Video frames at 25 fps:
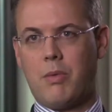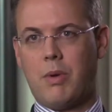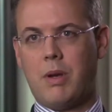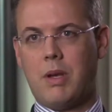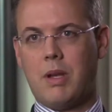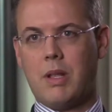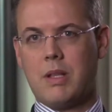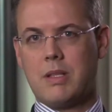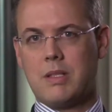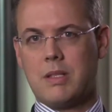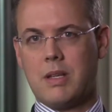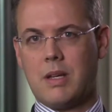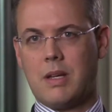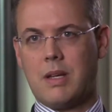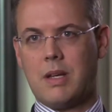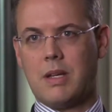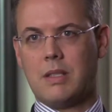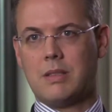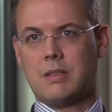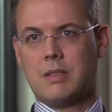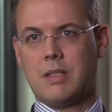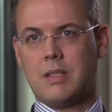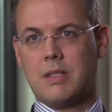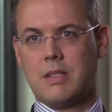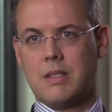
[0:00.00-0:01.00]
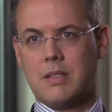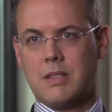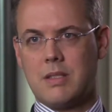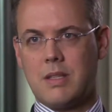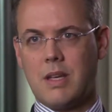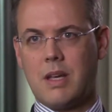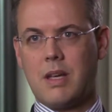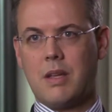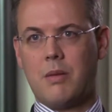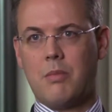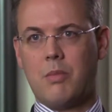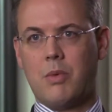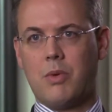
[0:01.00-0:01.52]
renal cell cancer is the
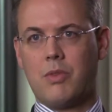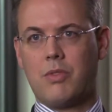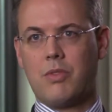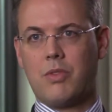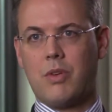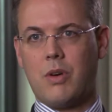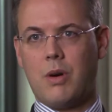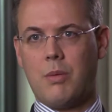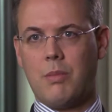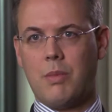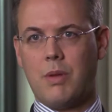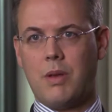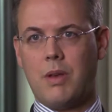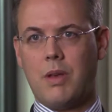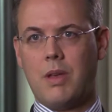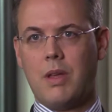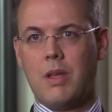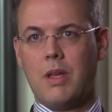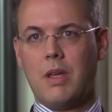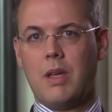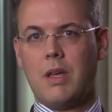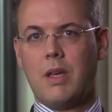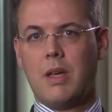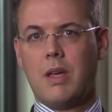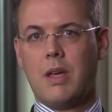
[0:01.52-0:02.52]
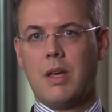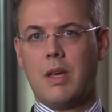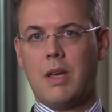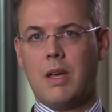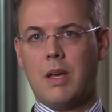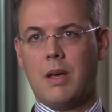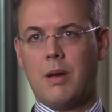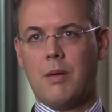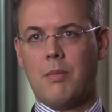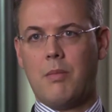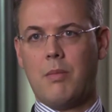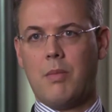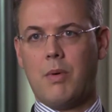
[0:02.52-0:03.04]
second most common
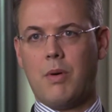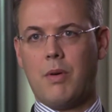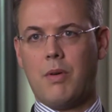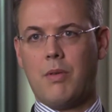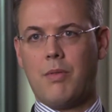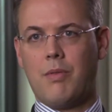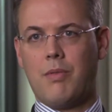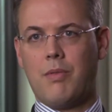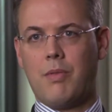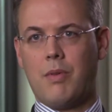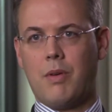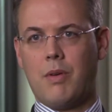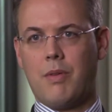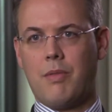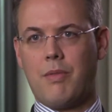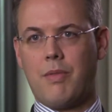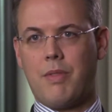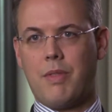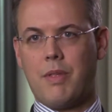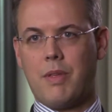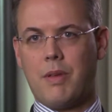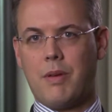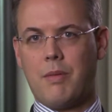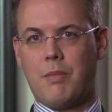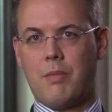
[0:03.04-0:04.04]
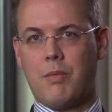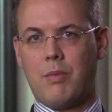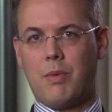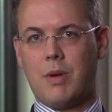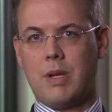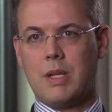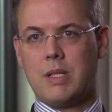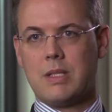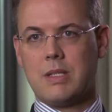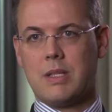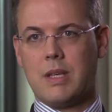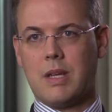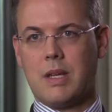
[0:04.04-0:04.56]
of the
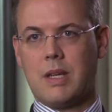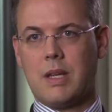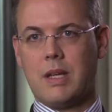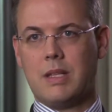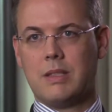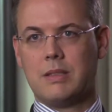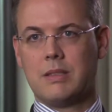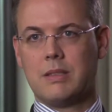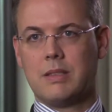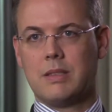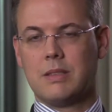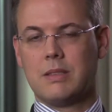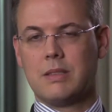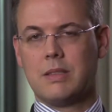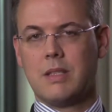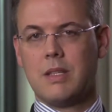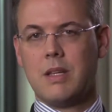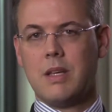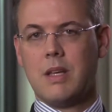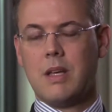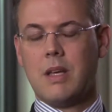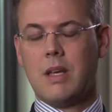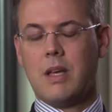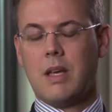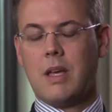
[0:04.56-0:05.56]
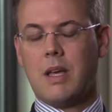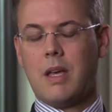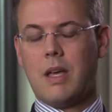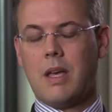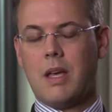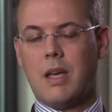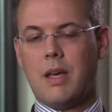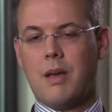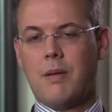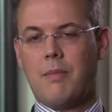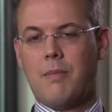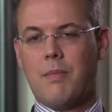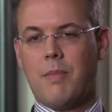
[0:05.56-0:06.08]
renal cell cancers.
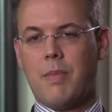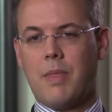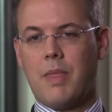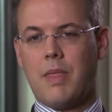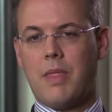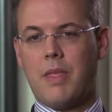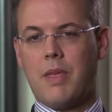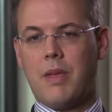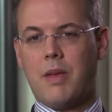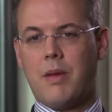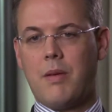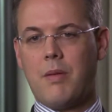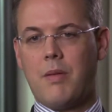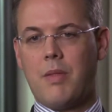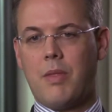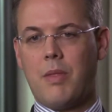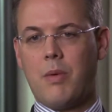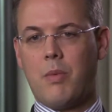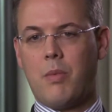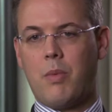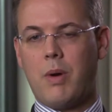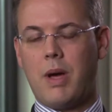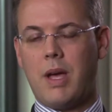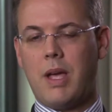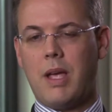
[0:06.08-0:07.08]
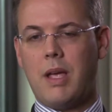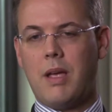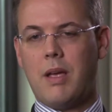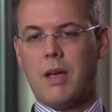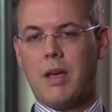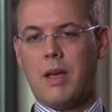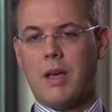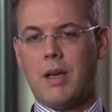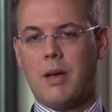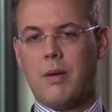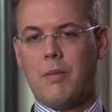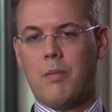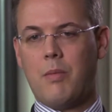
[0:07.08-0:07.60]
The way
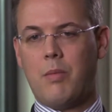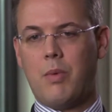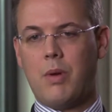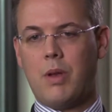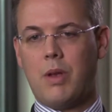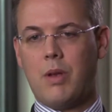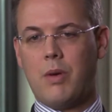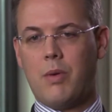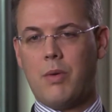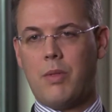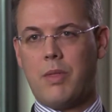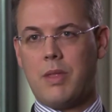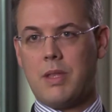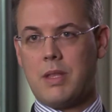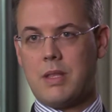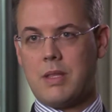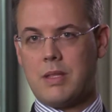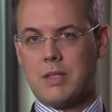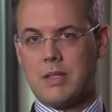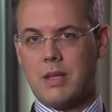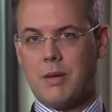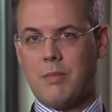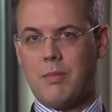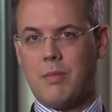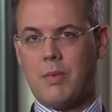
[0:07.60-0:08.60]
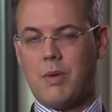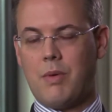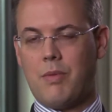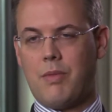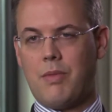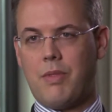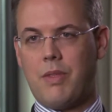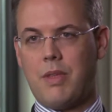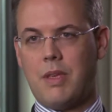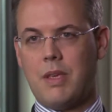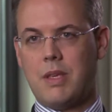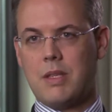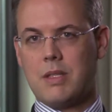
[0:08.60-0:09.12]
we know that some of
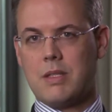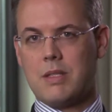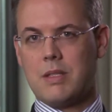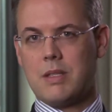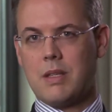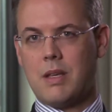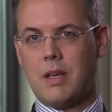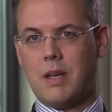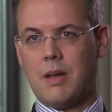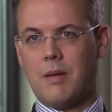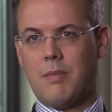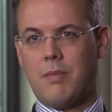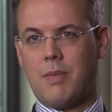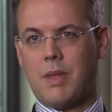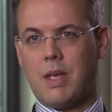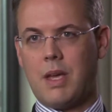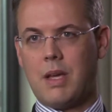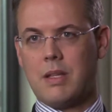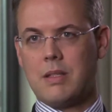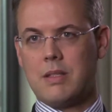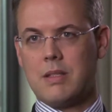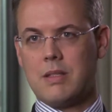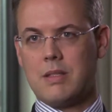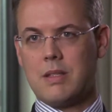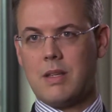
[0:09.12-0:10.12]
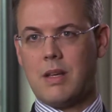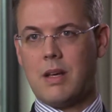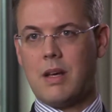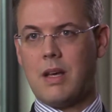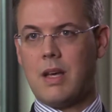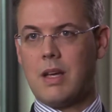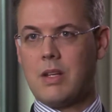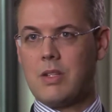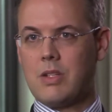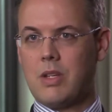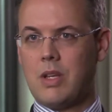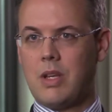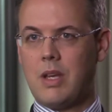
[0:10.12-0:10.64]
these cancers are
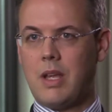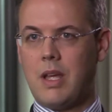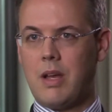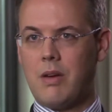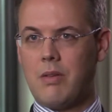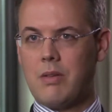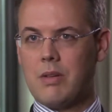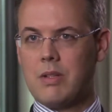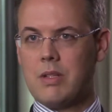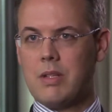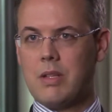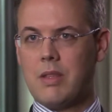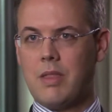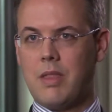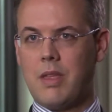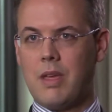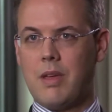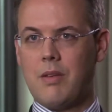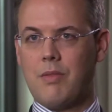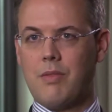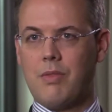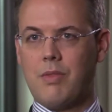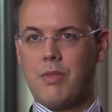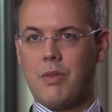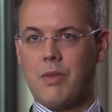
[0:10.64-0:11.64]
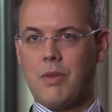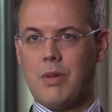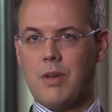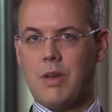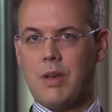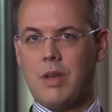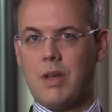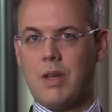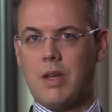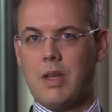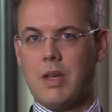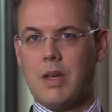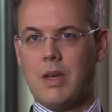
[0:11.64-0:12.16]
actually inherited, they have
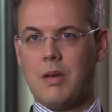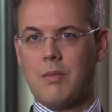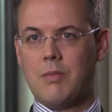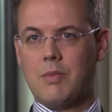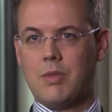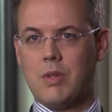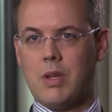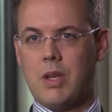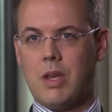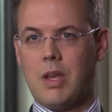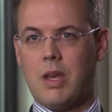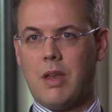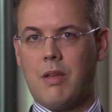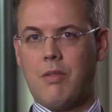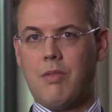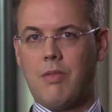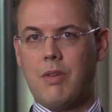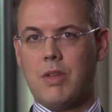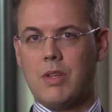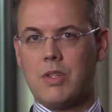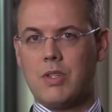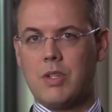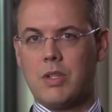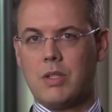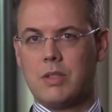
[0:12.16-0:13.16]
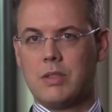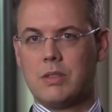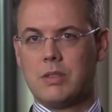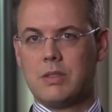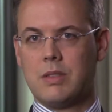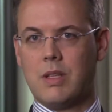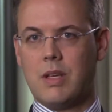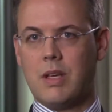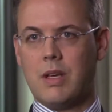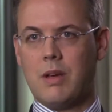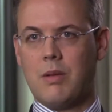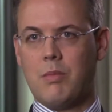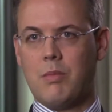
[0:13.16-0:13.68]
certain genetic features
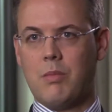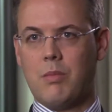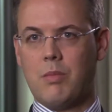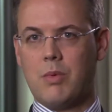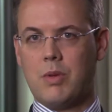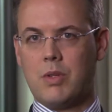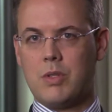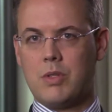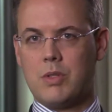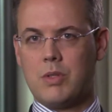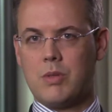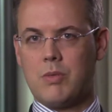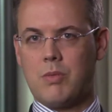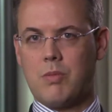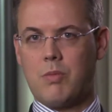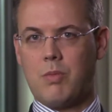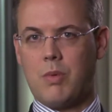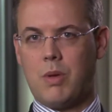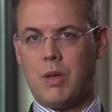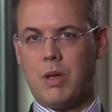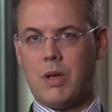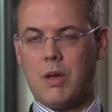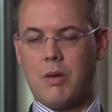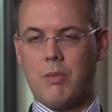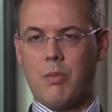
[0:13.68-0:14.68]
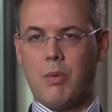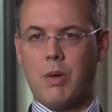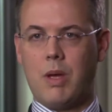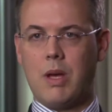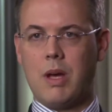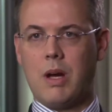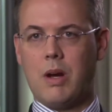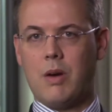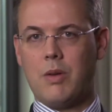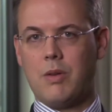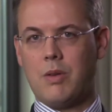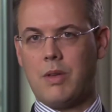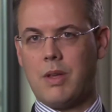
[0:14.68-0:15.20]
which we
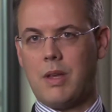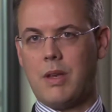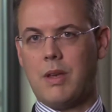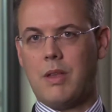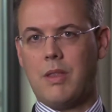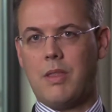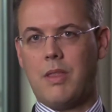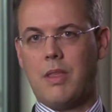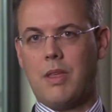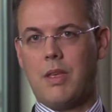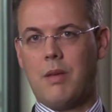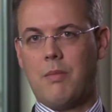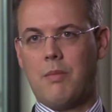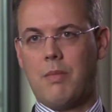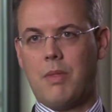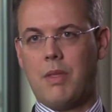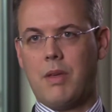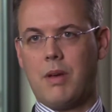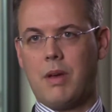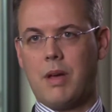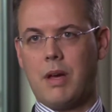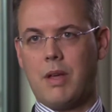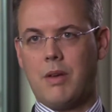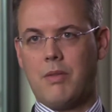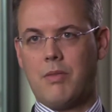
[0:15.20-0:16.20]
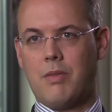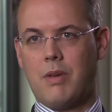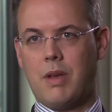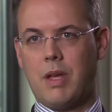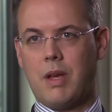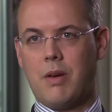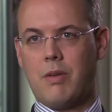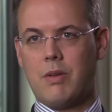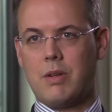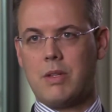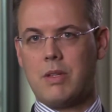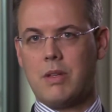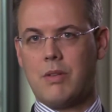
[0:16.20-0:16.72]
count under the kind of
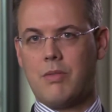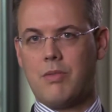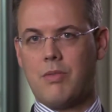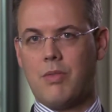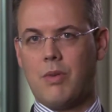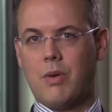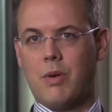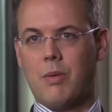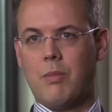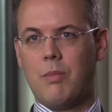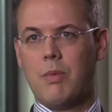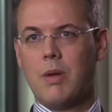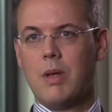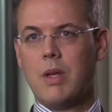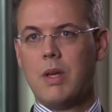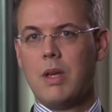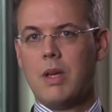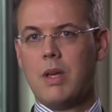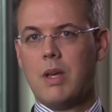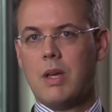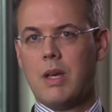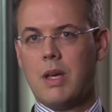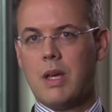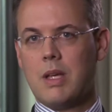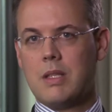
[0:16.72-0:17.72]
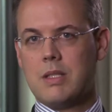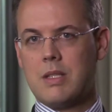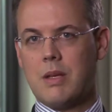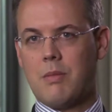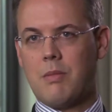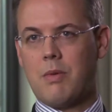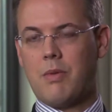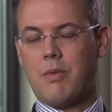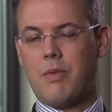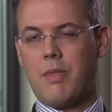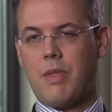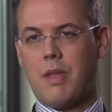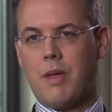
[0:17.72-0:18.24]
inherited form, and some
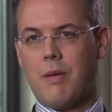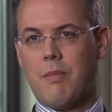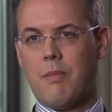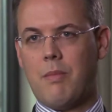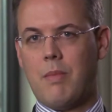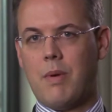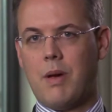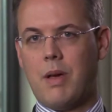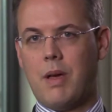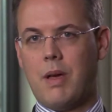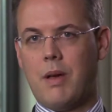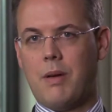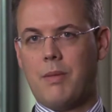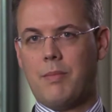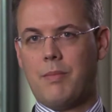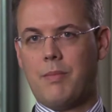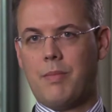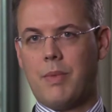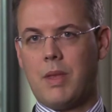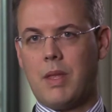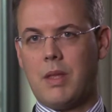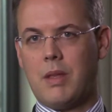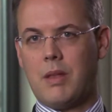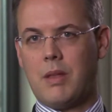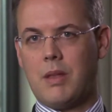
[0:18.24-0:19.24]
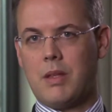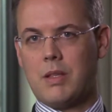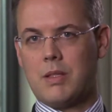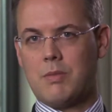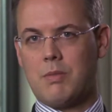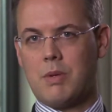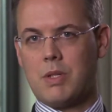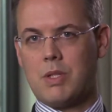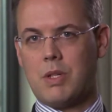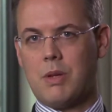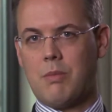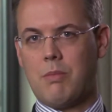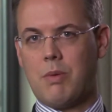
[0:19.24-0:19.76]
of them,
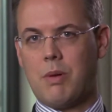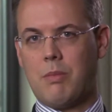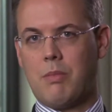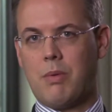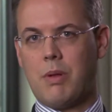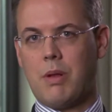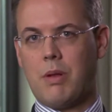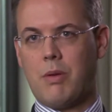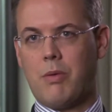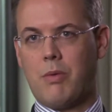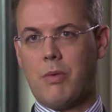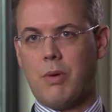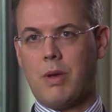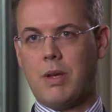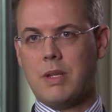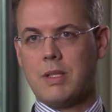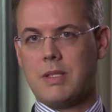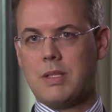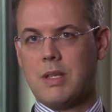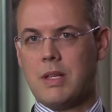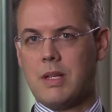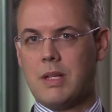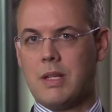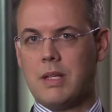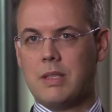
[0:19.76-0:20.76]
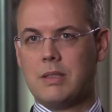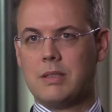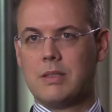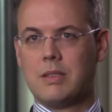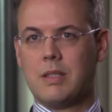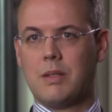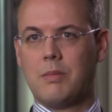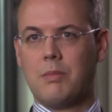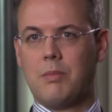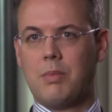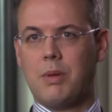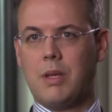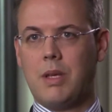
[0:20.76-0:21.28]
especially in papillary renal cell cancer,
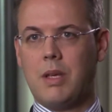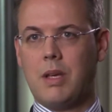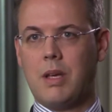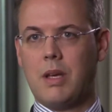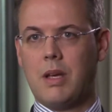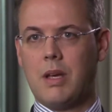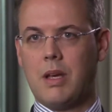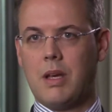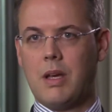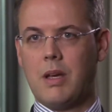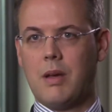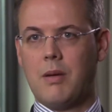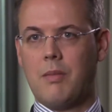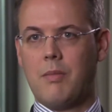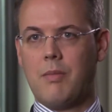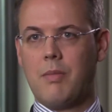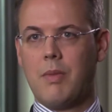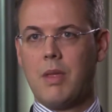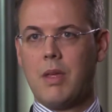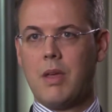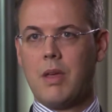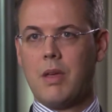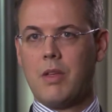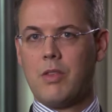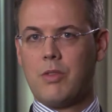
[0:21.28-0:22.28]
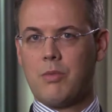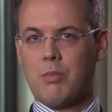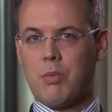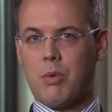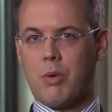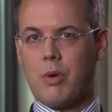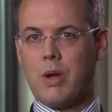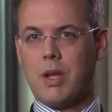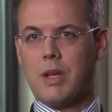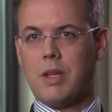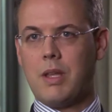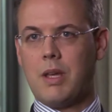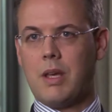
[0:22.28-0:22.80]
being
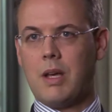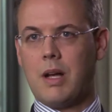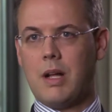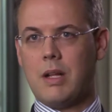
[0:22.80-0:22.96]
sporadic